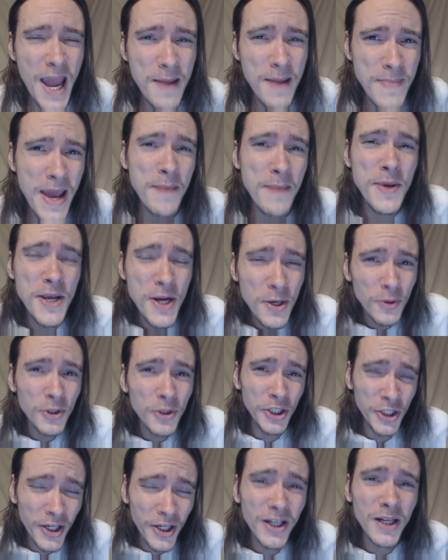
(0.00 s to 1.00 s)
And maybe you're
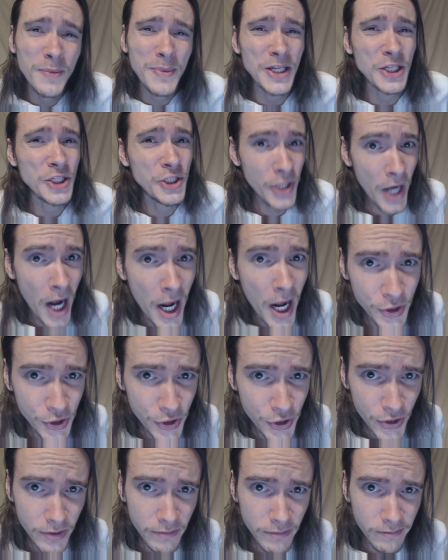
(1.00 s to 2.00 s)
going to be
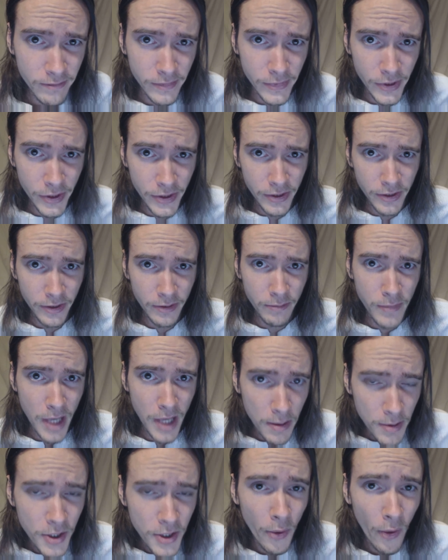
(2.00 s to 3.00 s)
judged.
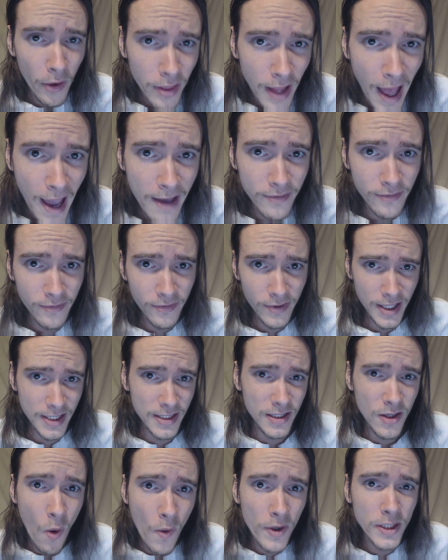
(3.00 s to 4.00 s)
Maybe your life
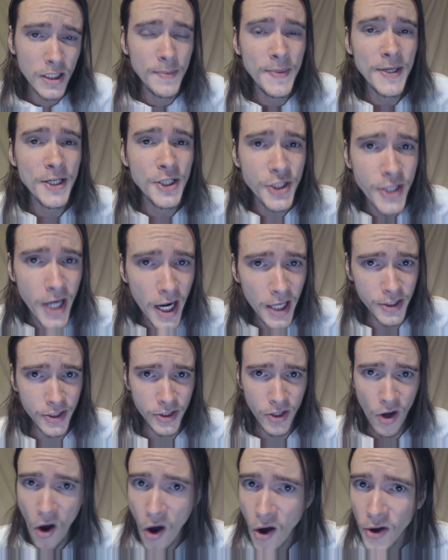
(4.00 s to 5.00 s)
is going to be
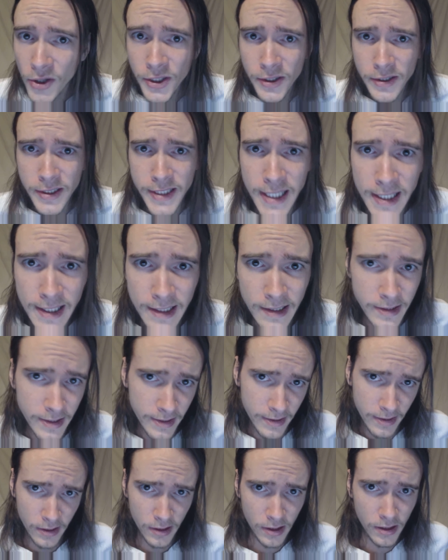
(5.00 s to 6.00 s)
judged. All your
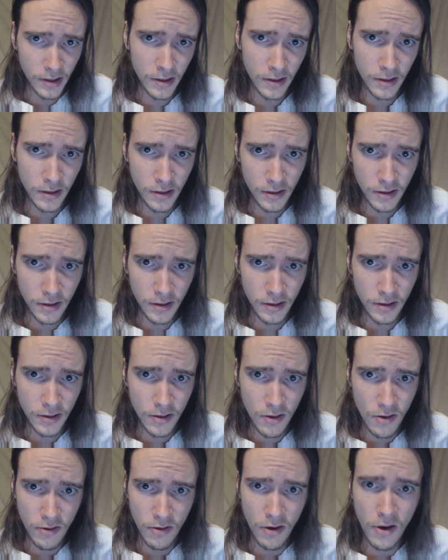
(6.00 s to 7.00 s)
deeds,
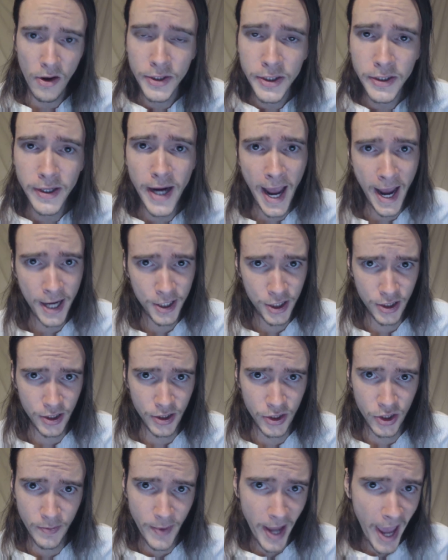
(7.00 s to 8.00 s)
all your
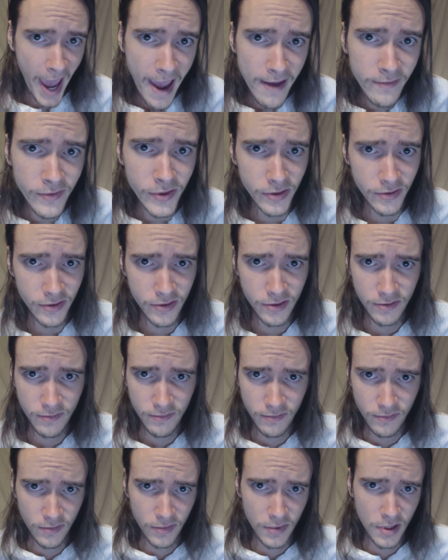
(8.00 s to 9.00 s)
actions, your behaviors.
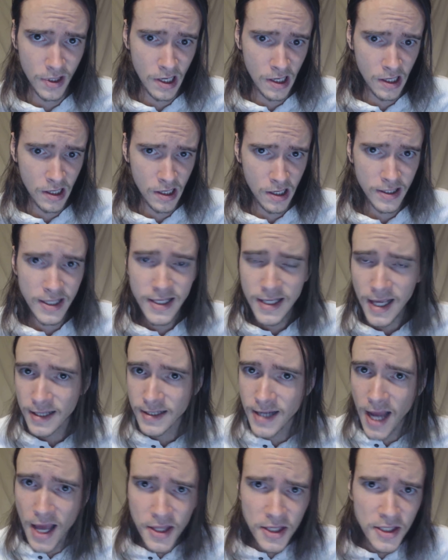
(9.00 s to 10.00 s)
And this
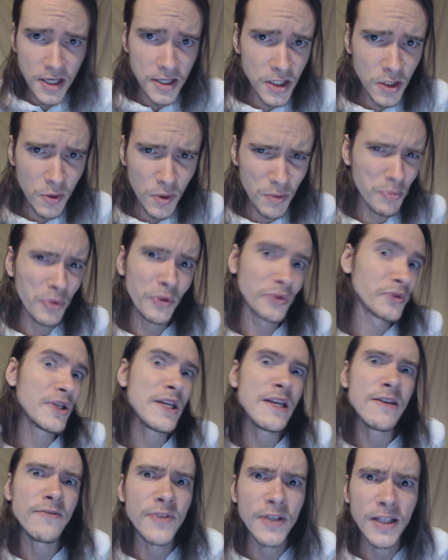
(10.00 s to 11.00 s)
has nothing to do with
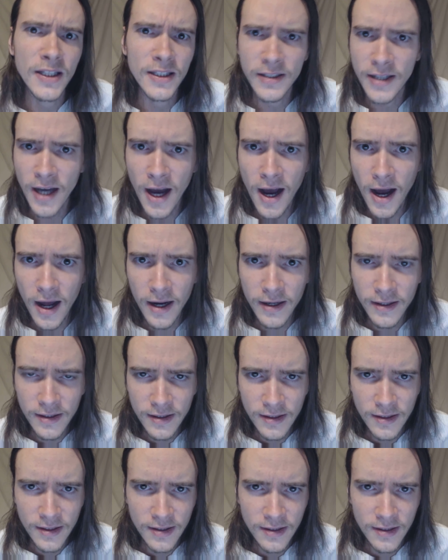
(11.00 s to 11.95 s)
believing in God.